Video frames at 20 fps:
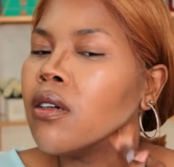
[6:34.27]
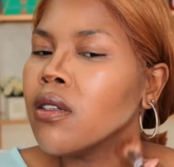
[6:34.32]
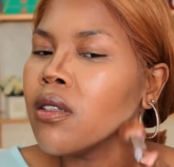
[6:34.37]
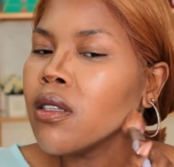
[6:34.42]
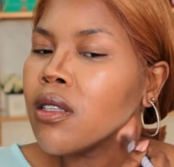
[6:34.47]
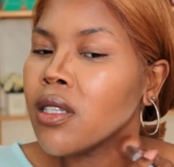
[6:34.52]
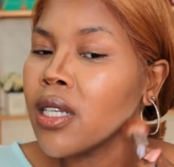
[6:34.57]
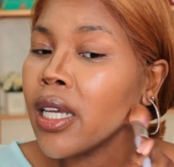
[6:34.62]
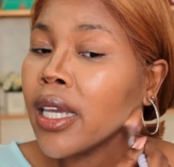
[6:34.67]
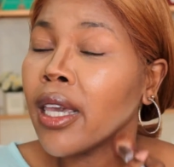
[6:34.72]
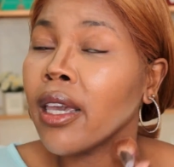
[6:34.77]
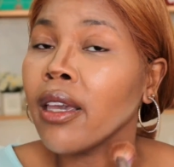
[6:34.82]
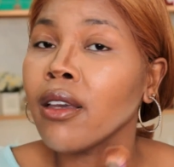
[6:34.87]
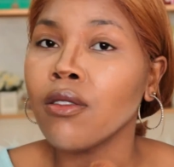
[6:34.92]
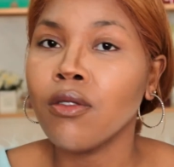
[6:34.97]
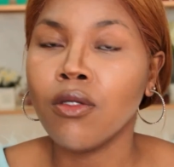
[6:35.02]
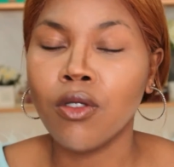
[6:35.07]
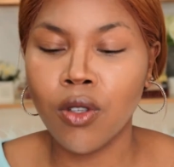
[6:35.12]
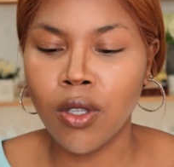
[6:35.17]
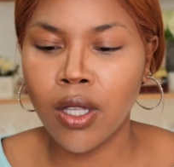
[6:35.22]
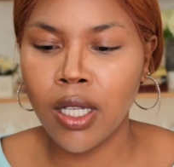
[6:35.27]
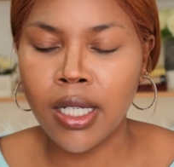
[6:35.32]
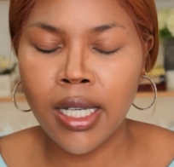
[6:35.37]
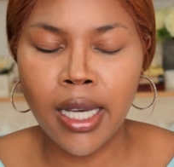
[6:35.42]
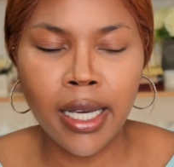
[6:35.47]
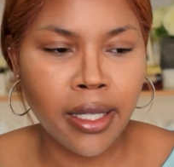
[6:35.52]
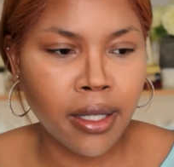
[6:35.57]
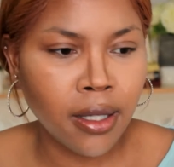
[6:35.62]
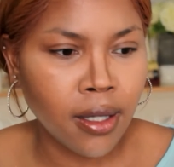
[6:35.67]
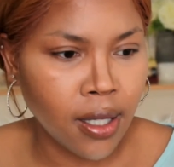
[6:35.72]
sticking to the
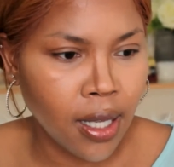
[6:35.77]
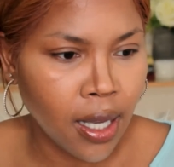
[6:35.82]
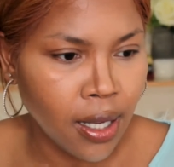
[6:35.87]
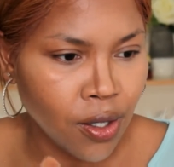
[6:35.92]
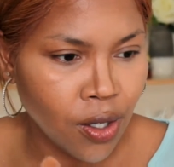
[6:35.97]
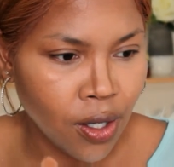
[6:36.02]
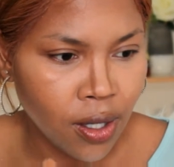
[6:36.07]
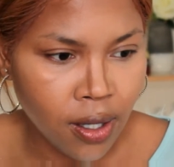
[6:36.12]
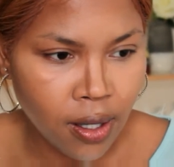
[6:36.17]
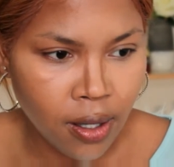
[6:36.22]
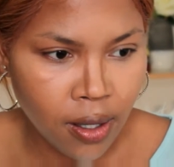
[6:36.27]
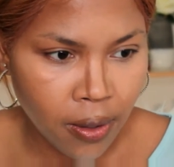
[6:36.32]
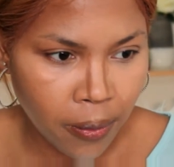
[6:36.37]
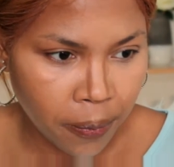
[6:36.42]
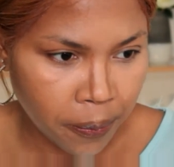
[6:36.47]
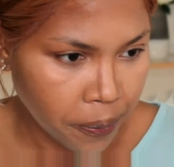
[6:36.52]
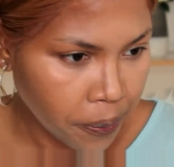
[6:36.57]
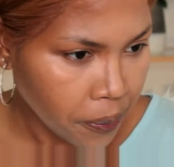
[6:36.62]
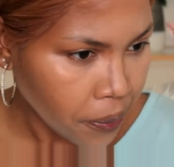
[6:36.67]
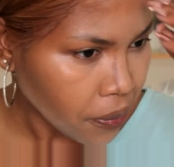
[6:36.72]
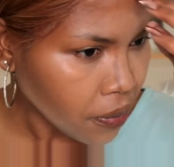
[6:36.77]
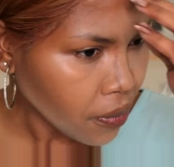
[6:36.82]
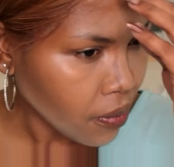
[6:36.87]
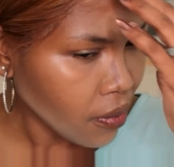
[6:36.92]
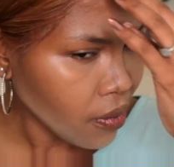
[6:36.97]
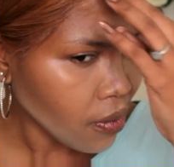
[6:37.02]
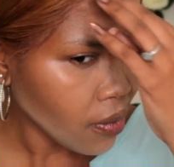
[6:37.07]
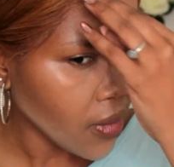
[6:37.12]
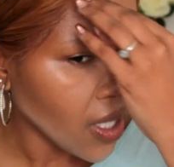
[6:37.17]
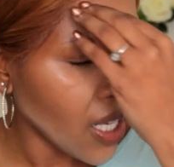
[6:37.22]
diet and just
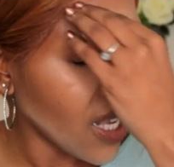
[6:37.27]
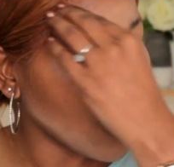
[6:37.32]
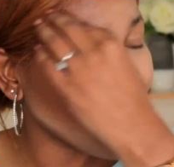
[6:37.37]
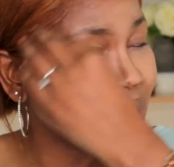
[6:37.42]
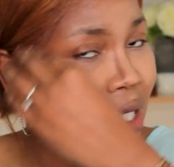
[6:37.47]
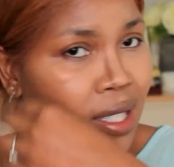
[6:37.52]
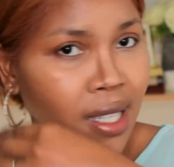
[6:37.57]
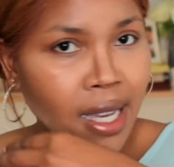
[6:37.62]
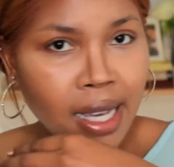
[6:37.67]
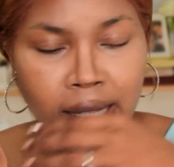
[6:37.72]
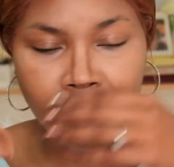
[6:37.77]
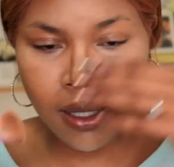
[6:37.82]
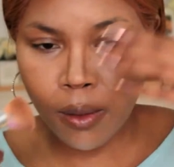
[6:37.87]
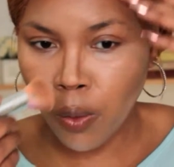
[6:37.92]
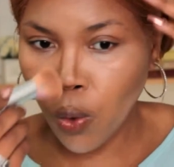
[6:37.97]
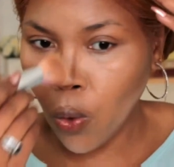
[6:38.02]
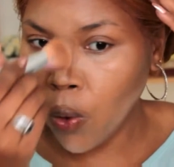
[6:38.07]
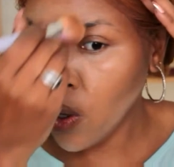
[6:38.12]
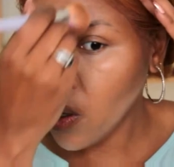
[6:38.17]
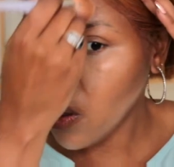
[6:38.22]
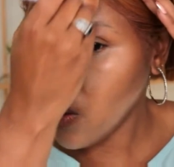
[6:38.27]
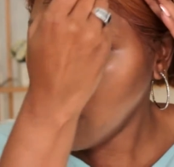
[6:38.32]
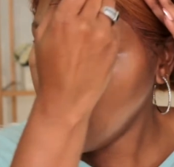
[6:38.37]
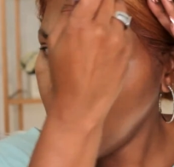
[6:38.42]
exercising more.